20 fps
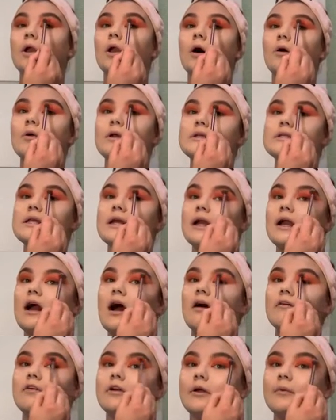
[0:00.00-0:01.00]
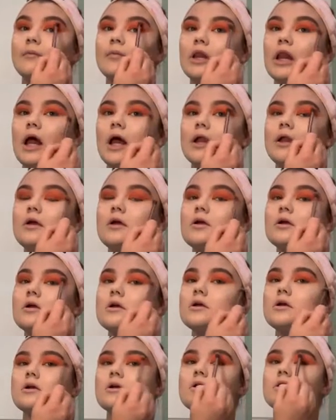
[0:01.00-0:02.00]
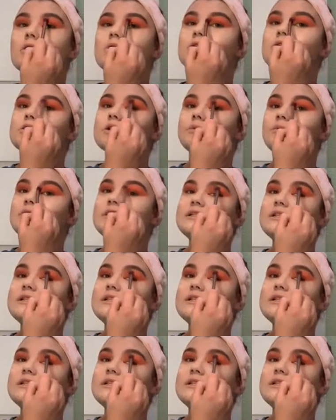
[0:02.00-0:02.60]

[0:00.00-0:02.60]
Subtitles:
No, he's like covered in blood. So